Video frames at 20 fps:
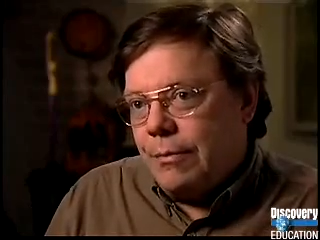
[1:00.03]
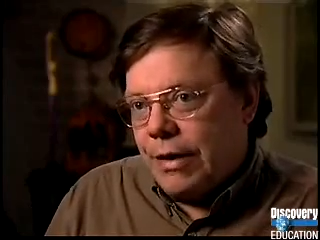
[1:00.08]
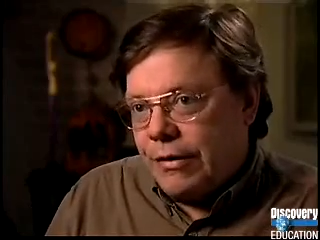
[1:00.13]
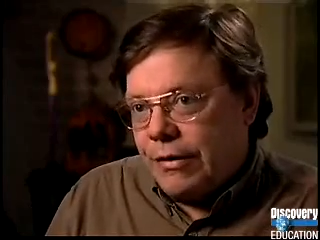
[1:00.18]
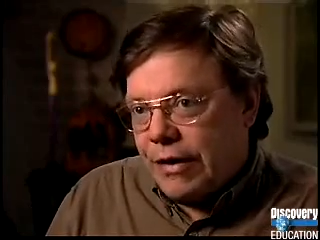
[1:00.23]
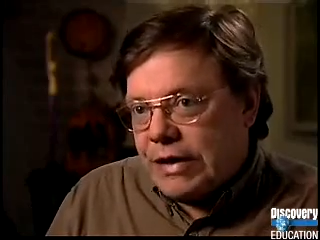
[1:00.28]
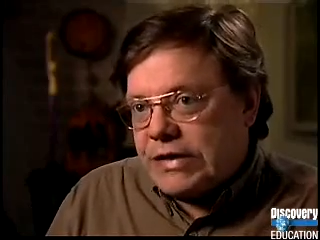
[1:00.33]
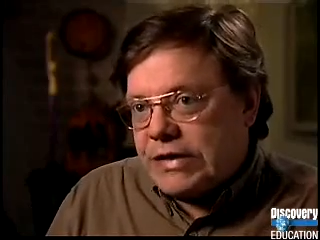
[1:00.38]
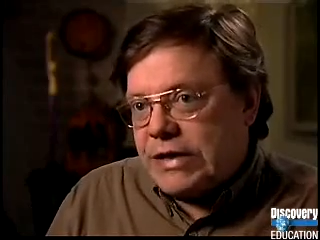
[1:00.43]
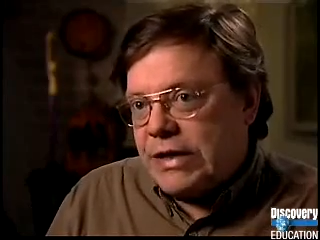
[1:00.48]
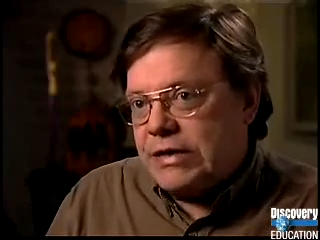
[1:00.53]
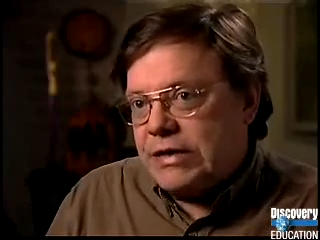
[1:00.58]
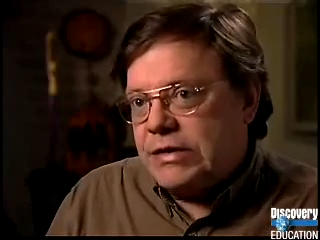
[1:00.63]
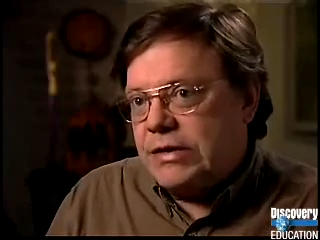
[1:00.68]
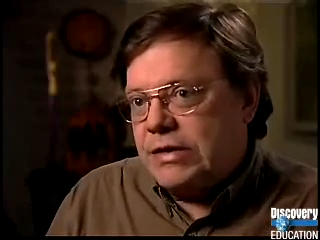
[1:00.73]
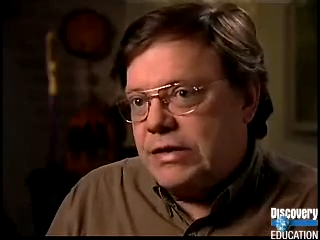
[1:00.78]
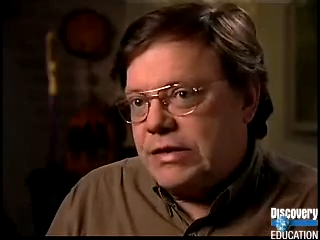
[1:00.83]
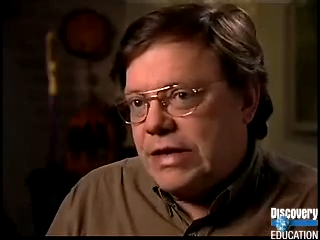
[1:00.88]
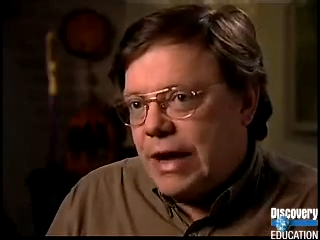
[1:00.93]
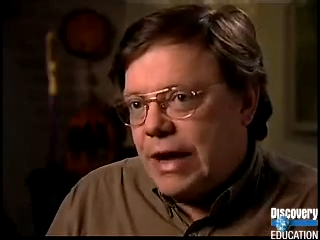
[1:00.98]

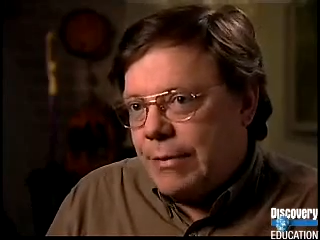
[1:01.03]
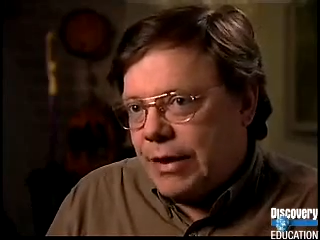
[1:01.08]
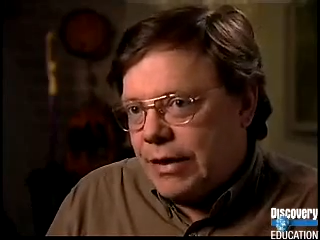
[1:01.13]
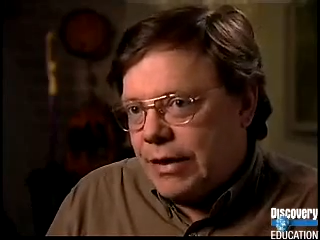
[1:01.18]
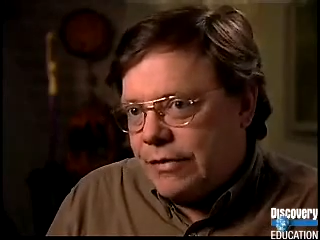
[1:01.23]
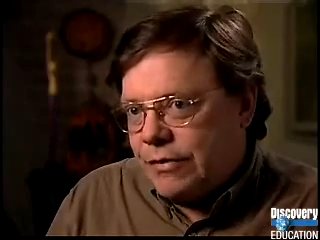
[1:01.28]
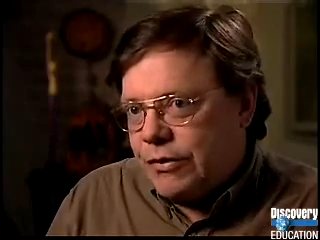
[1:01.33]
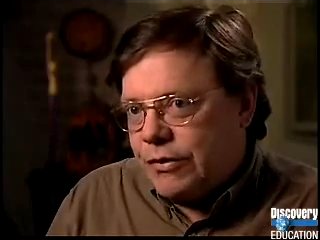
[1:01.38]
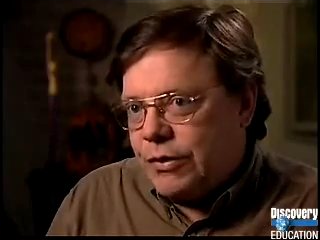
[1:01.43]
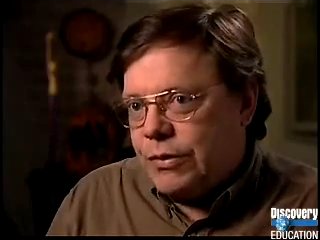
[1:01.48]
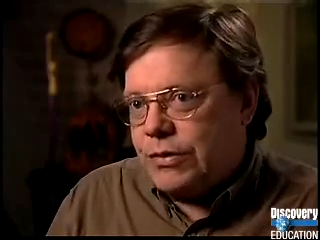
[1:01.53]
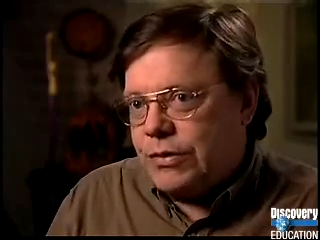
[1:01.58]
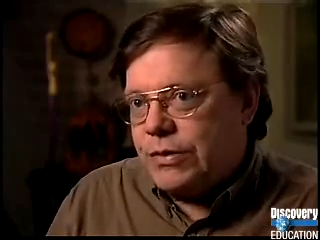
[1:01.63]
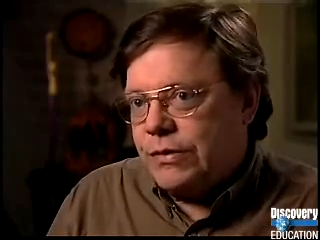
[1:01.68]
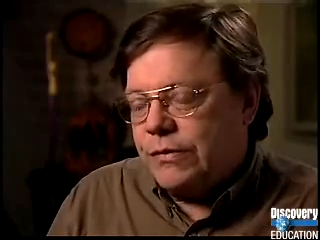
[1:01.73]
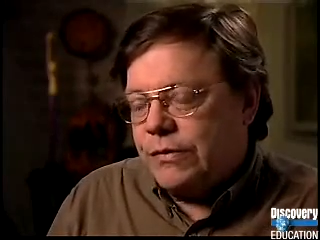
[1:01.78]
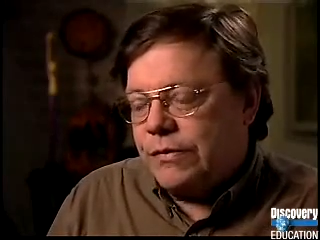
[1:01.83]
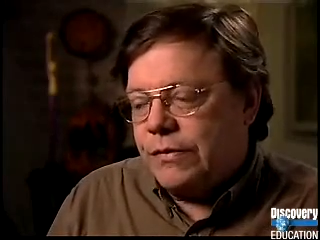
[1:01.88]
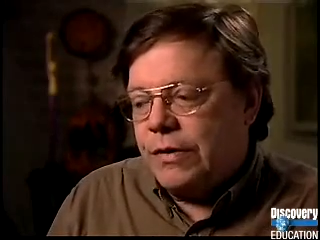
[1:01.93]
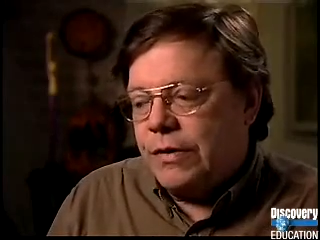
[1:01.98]
madrasas, Islamic
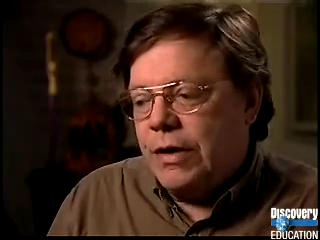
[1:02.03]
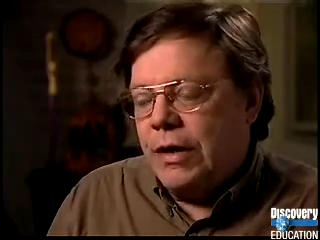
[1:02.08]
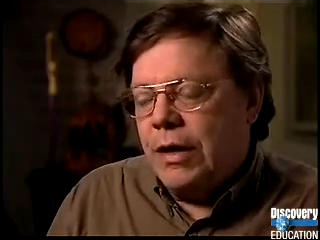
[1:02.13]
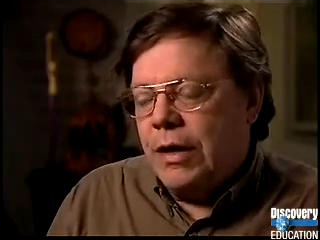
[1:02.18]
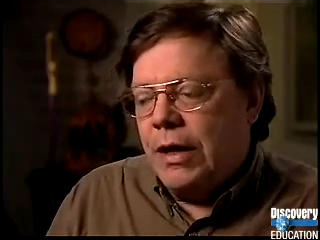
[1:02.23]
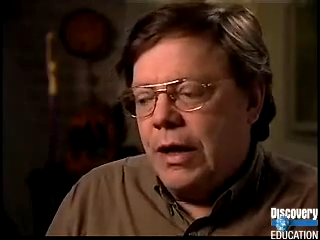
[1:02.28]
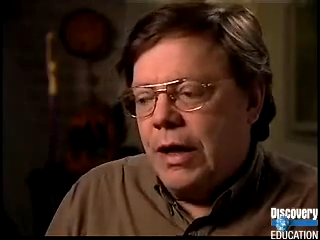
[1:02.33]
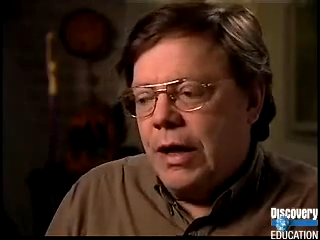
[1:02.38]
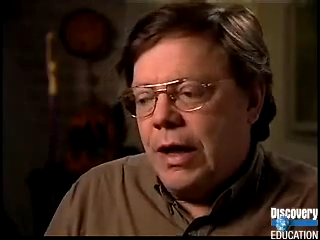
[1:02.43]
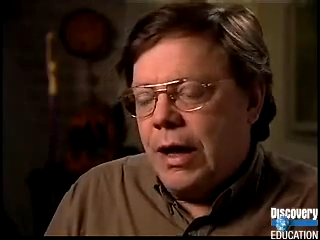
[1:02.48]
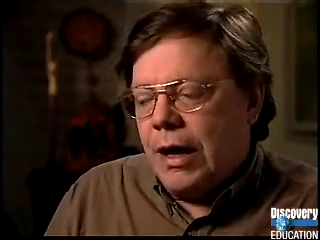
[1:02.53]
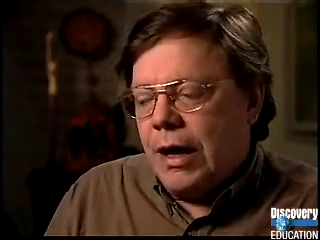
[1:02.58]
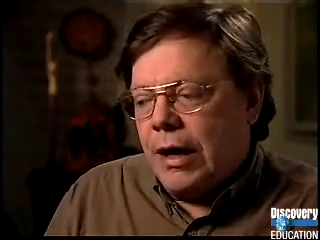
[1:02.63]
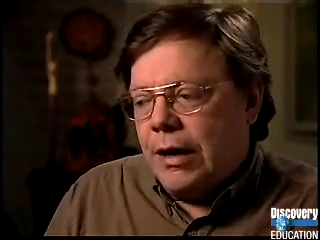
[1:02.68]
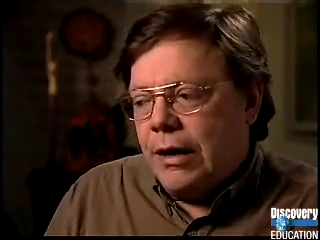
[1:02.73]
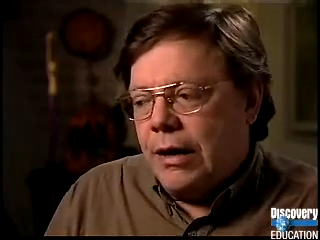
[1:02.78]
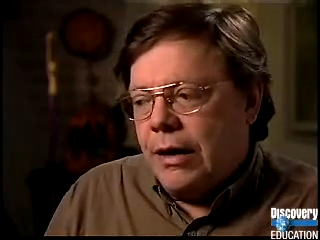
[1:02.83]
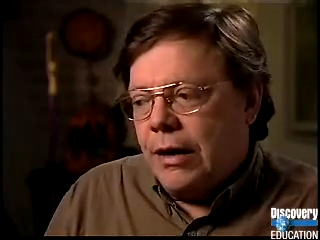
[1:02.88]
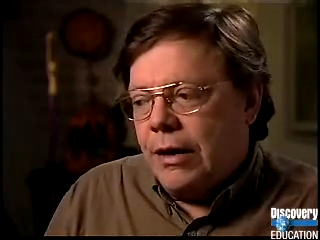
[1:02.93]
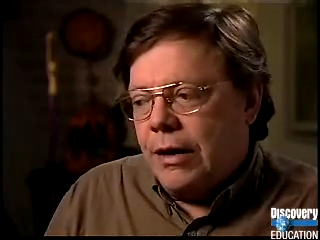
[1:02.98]
institutions,
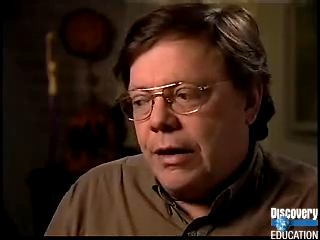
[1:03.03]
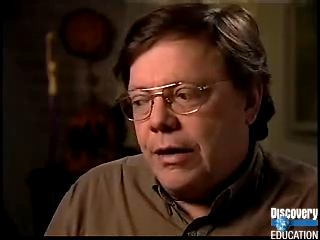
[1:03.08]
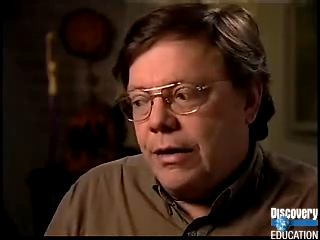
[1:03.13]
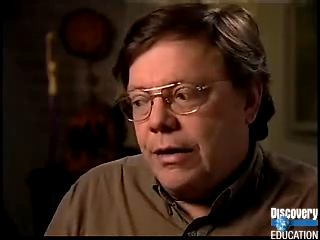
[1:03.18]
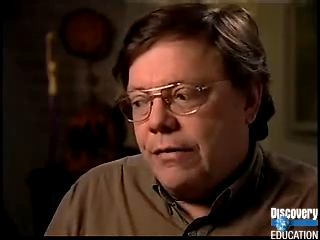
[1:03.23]
and uh,